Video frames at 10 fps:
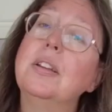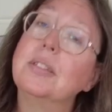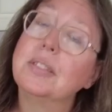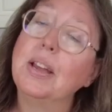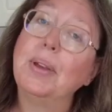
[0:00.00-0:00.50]

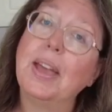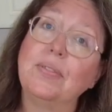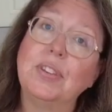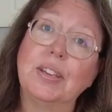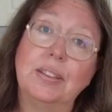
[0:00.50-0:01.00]
So now we
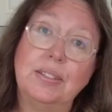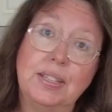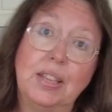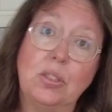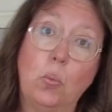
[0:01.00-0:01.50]
have to
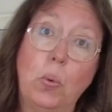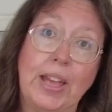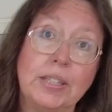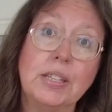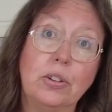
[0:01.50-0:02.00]
get the
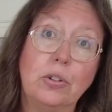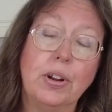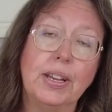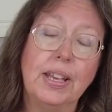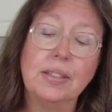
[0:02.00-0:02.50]
wet
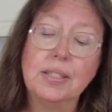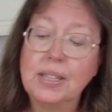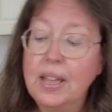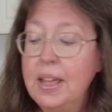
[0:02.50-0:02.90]
ingredients.